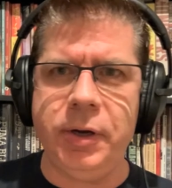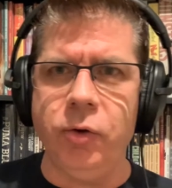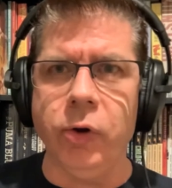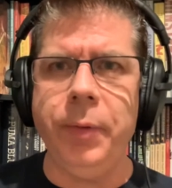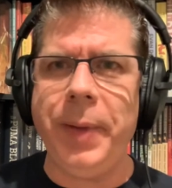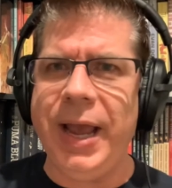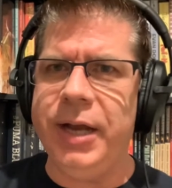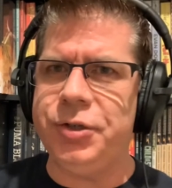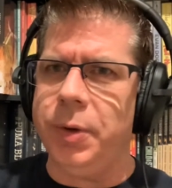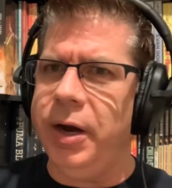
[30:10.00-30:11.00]
group
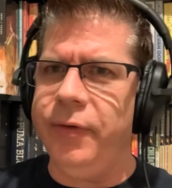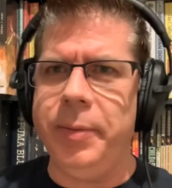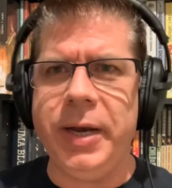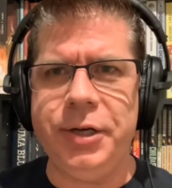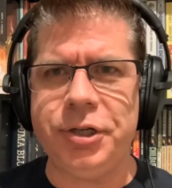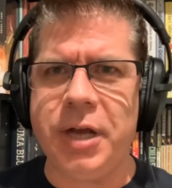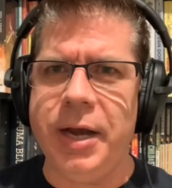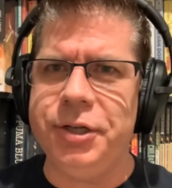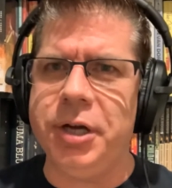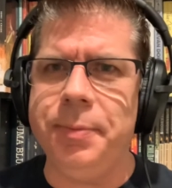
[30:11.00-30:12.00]
page where everybody just
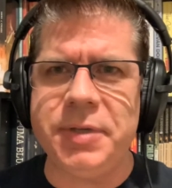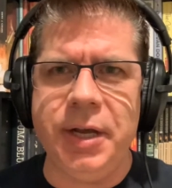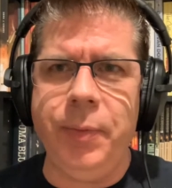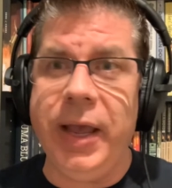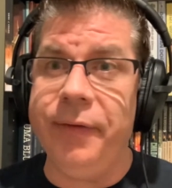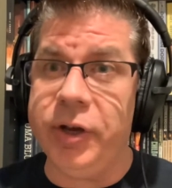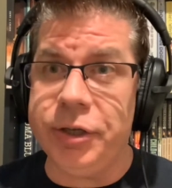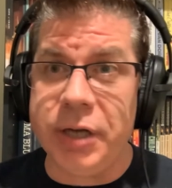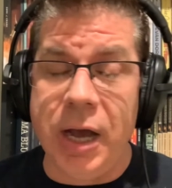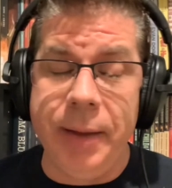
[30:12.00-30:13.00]
kind of jumps in. We have a
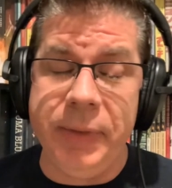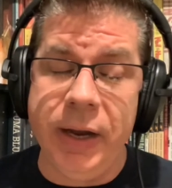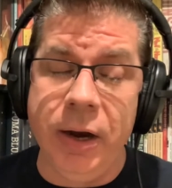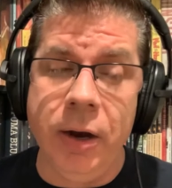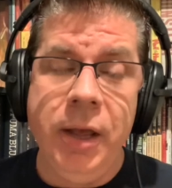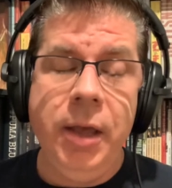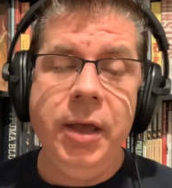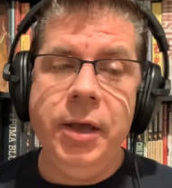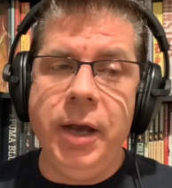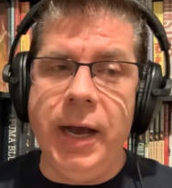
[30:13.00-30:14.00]
good time there,
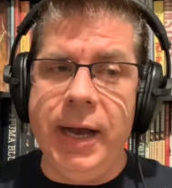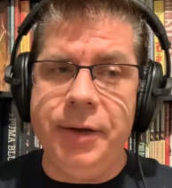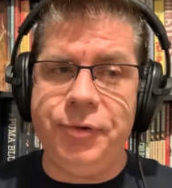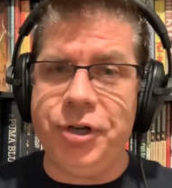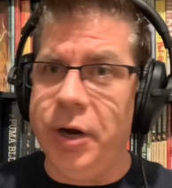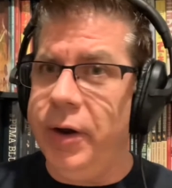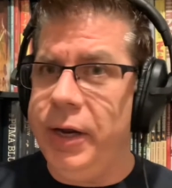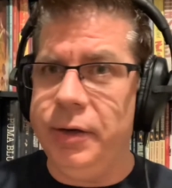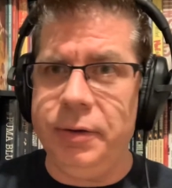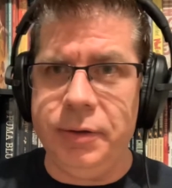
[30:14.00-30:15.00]

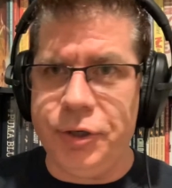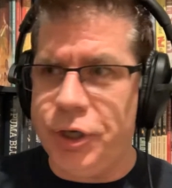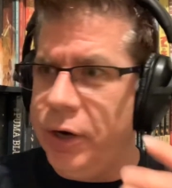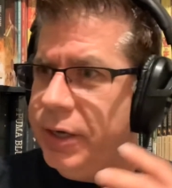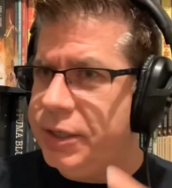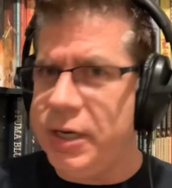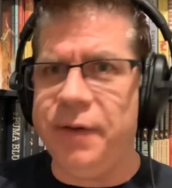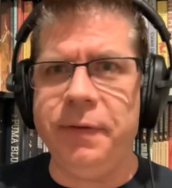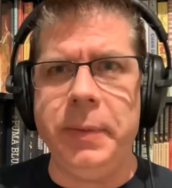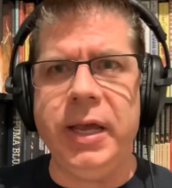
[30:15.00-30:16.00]
sharing
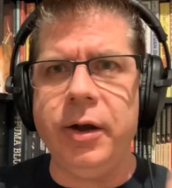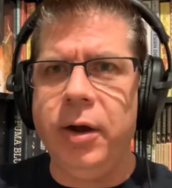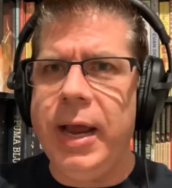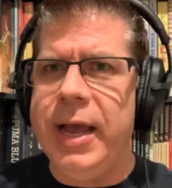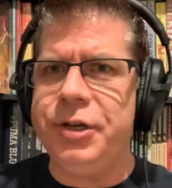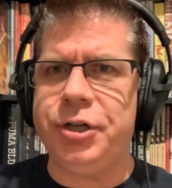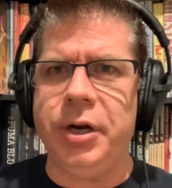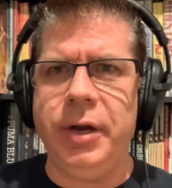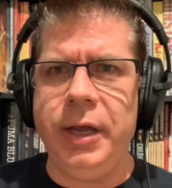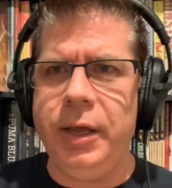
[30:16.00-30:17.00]
stuff from the internet,
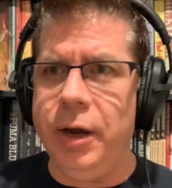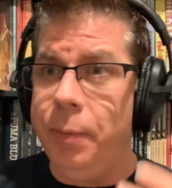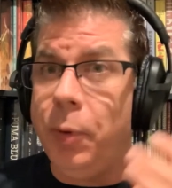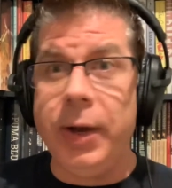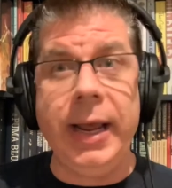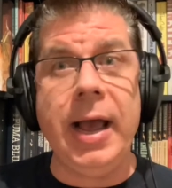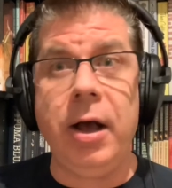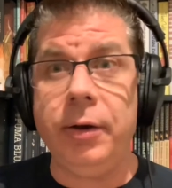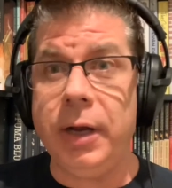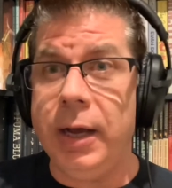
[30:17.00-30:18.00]
pointing
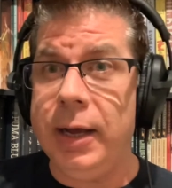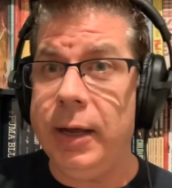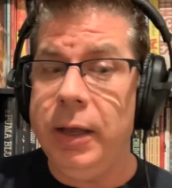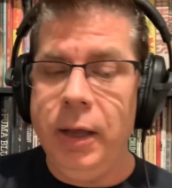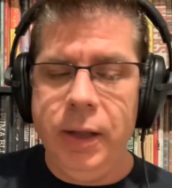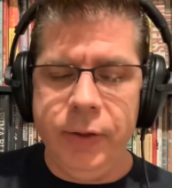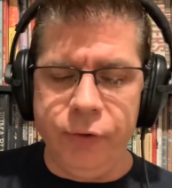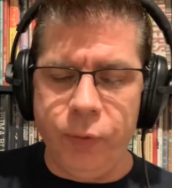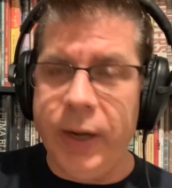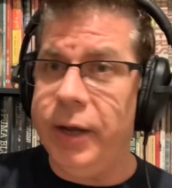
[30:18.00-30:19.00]
out.
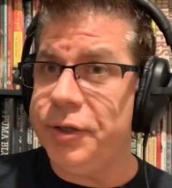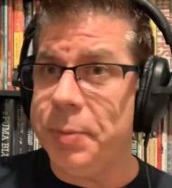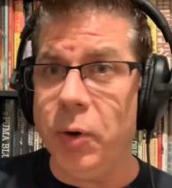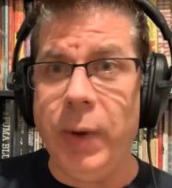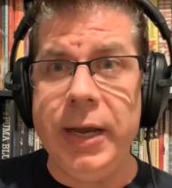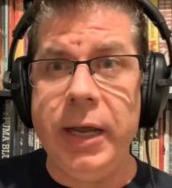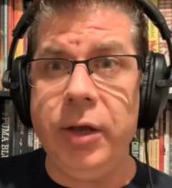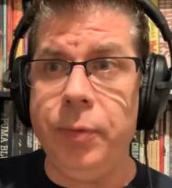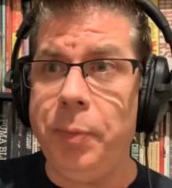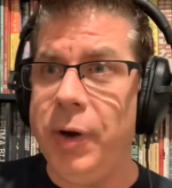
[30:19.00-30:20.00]
There's one customer, Wendy,
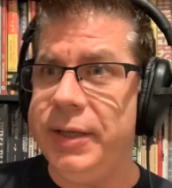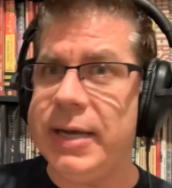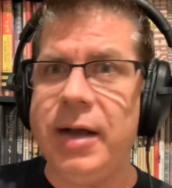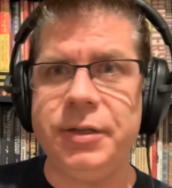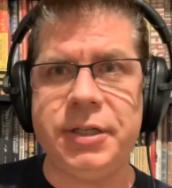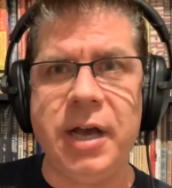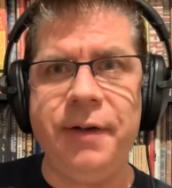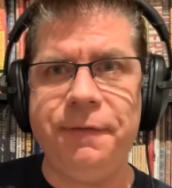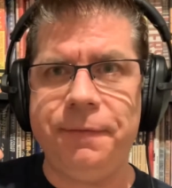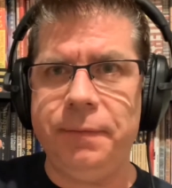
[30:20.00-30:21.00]
who points out
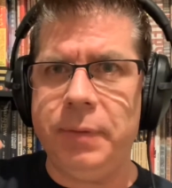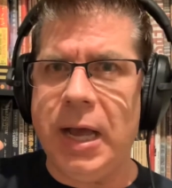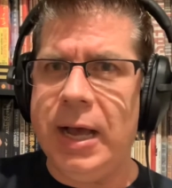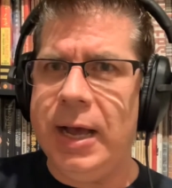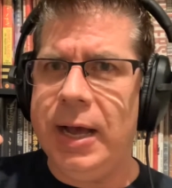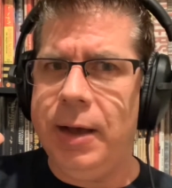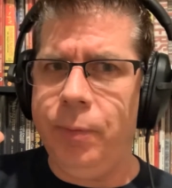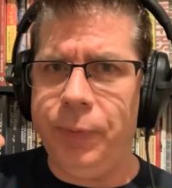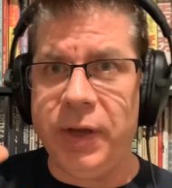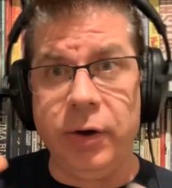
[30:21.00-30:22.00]
stuff
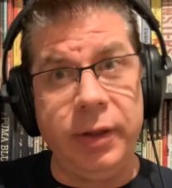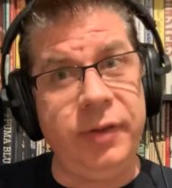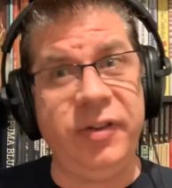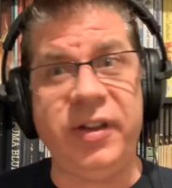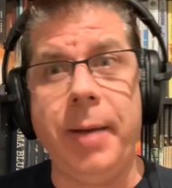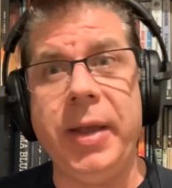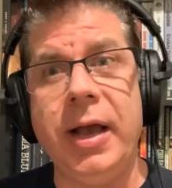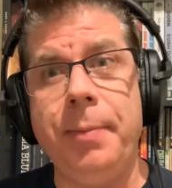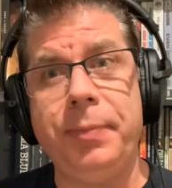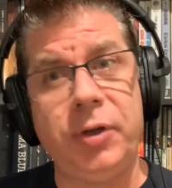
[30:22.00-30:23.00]
that is coming
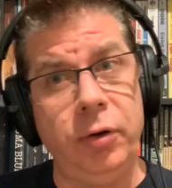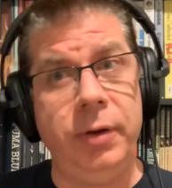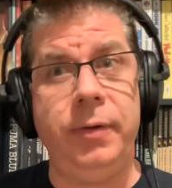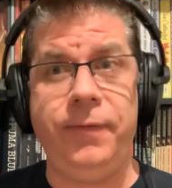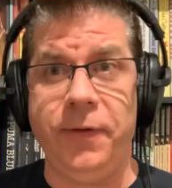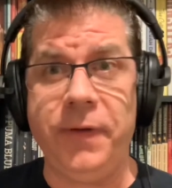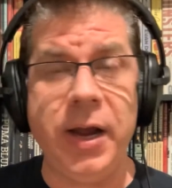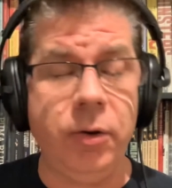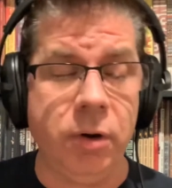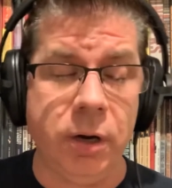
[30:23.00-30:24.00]
up for
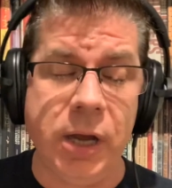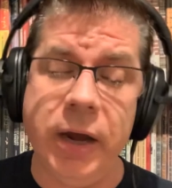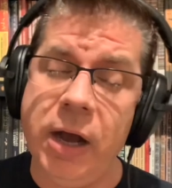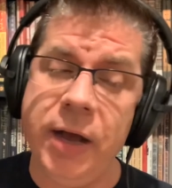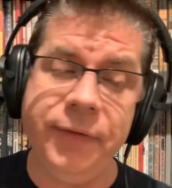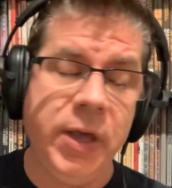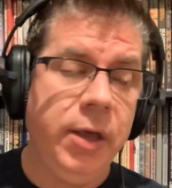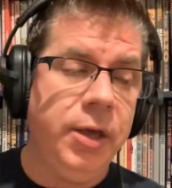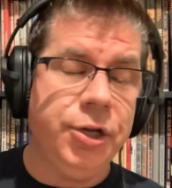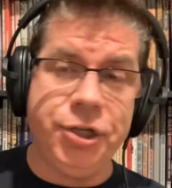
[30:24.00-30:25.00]
final order cutoff.
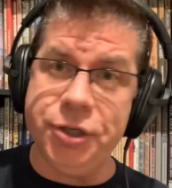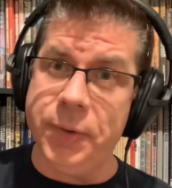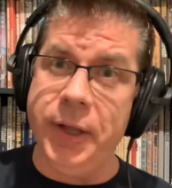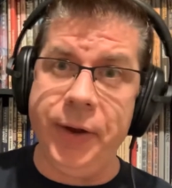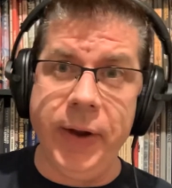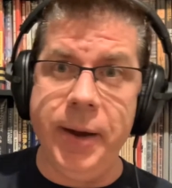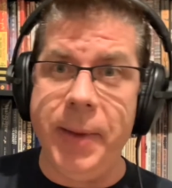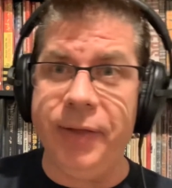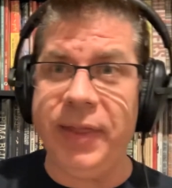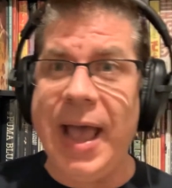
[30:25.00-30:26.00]
She's really great
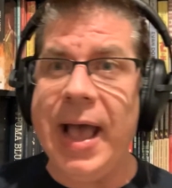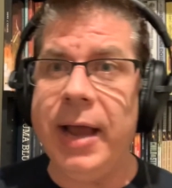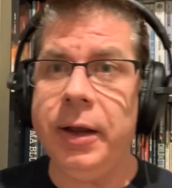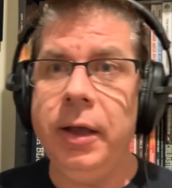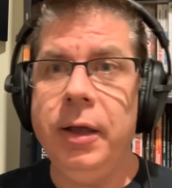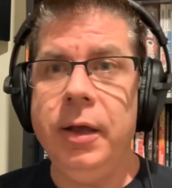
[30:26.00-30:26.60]
about that.